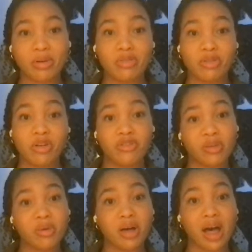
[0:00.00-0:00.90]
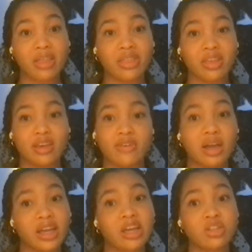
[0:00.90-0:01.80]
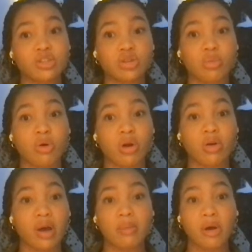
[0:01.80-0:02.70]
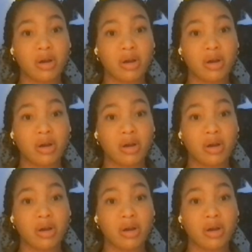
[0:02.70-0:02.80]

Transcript: But for a female athlete, if I get injured tomorrow, I'm